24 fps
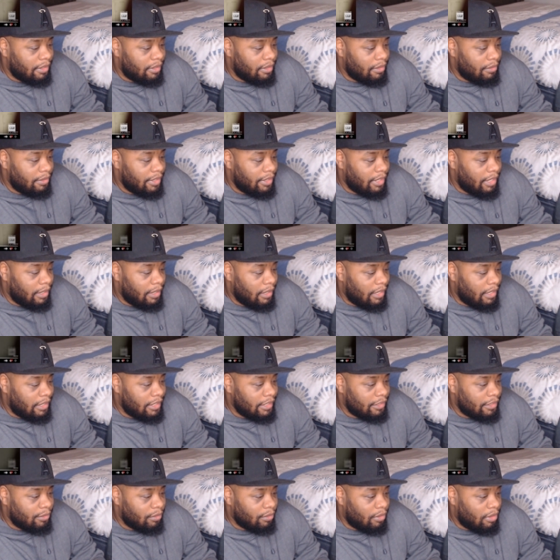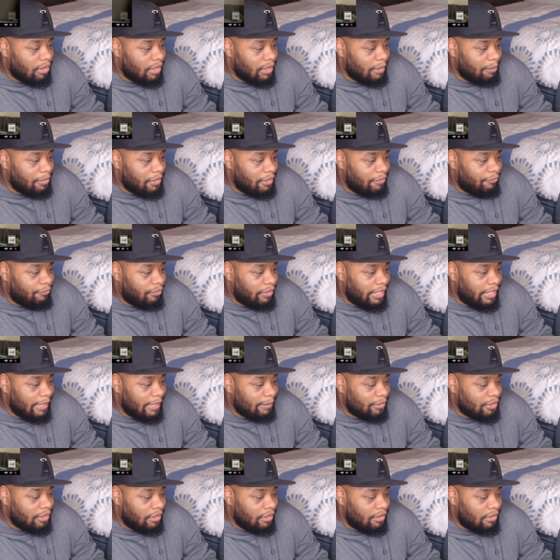go ahead. I need you all up in the frame,
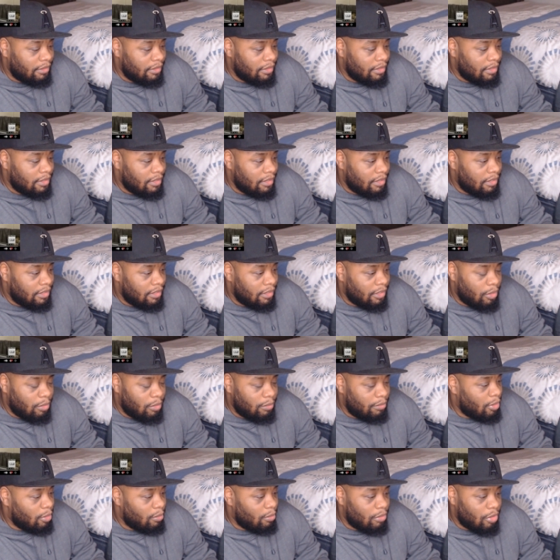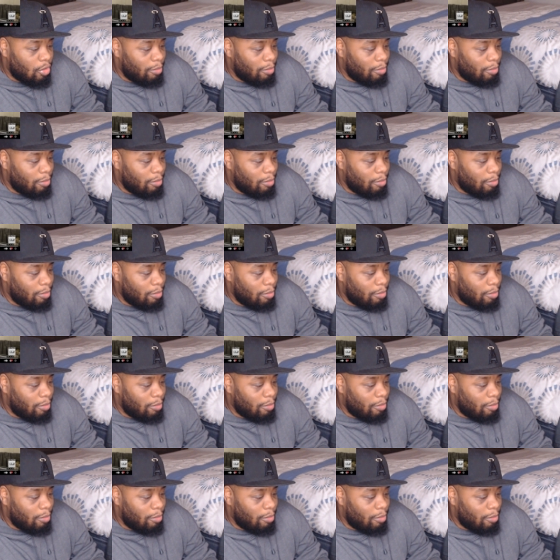sir. Nope, nope, go